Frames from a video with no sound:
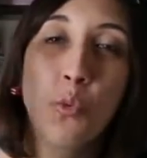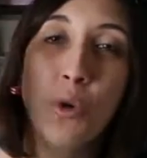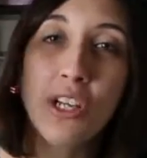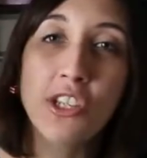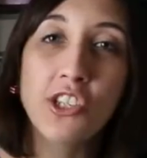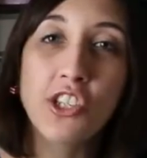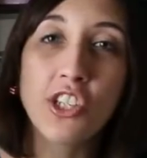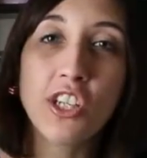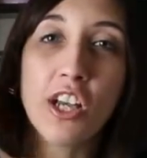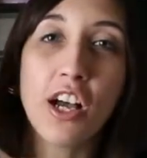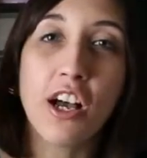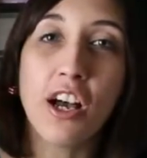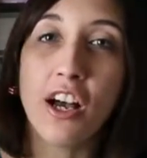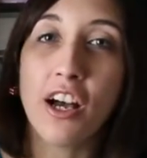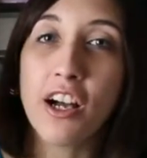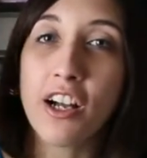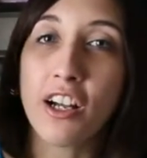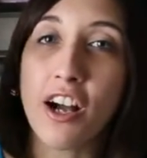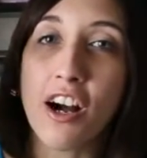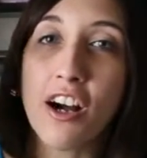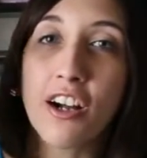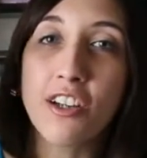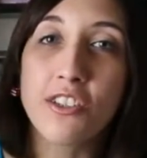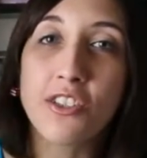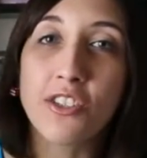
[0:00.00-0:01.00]
Which uh,
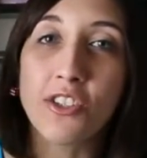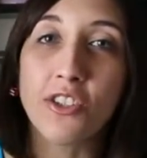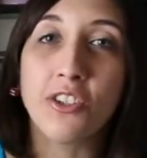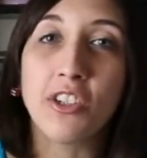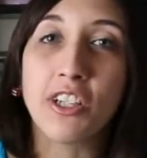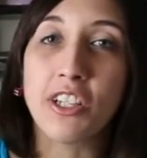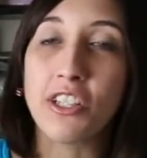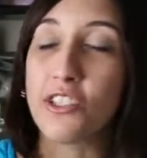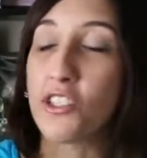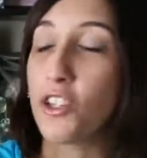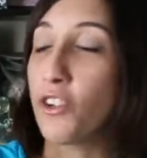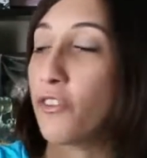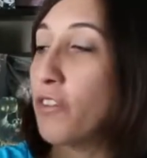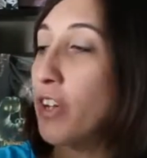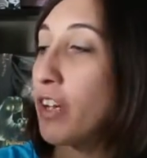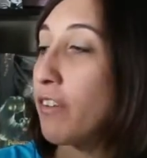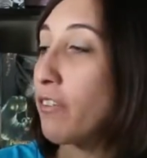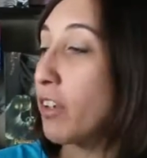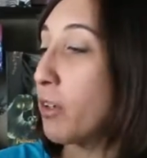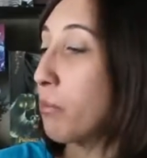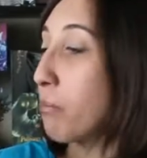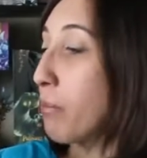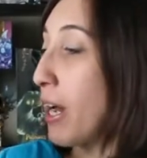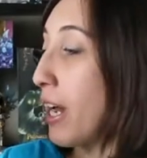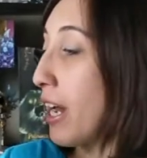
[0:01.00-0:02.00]
console is your
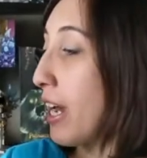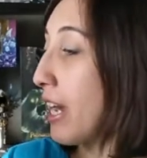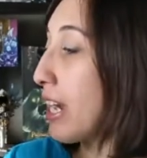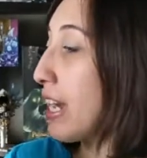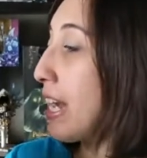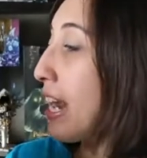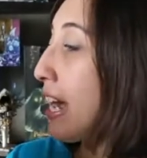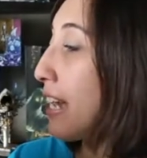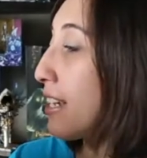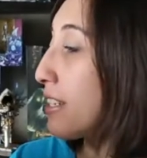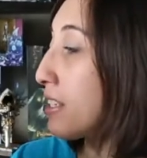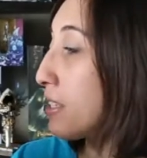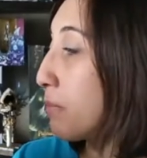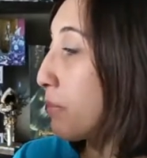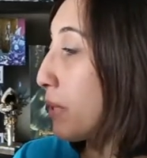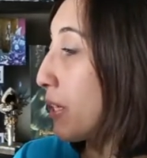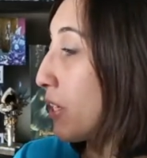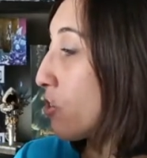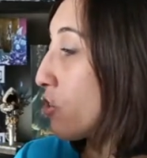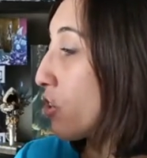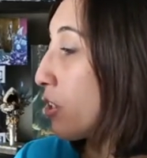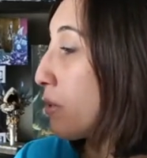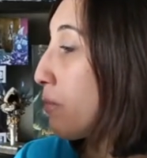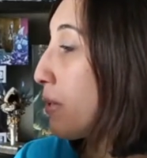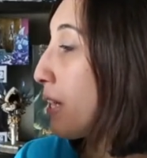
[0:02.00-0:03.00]
favorite? Mine has to be
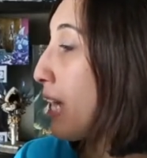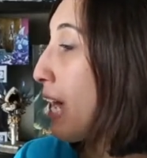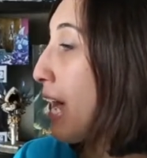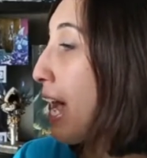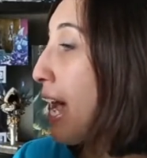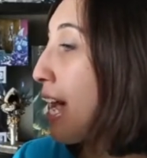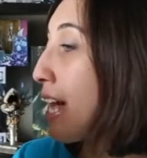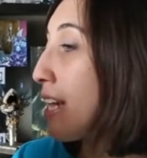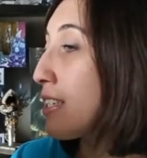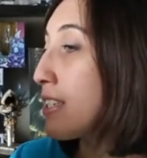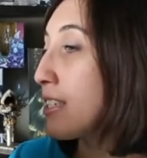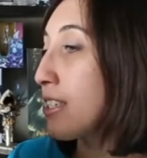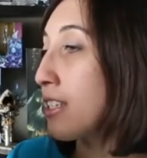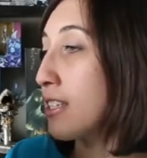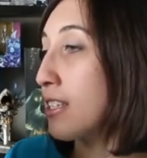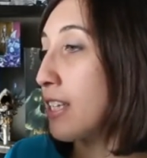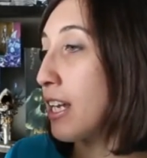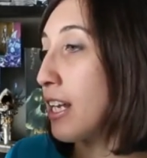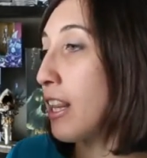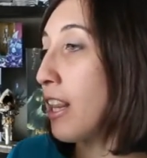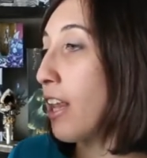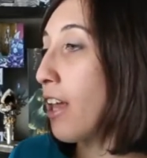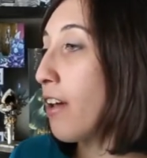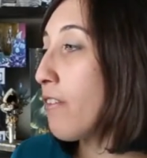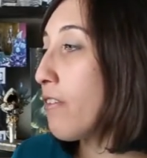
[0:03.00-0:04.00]
Dreamcast because I
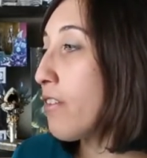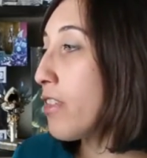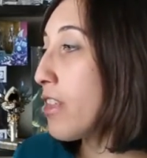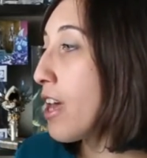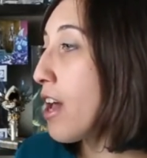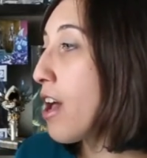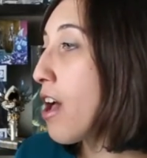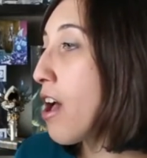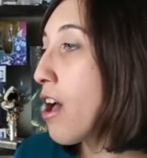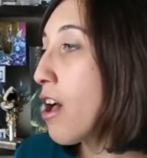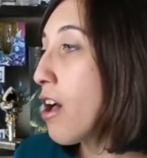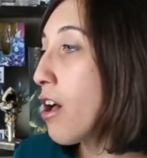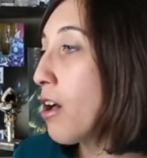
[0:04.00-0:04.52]
love them.